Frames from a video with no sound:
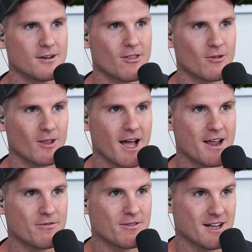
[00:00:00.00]
another
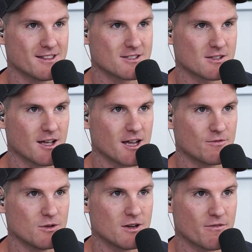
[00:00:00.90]
life in this
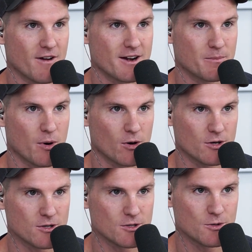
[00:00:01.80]
life you need to find a
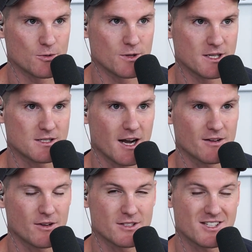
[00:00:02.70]
partner who is
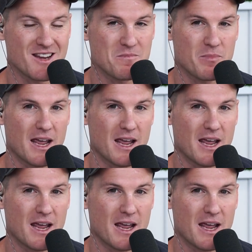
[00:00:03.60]
kind of on the same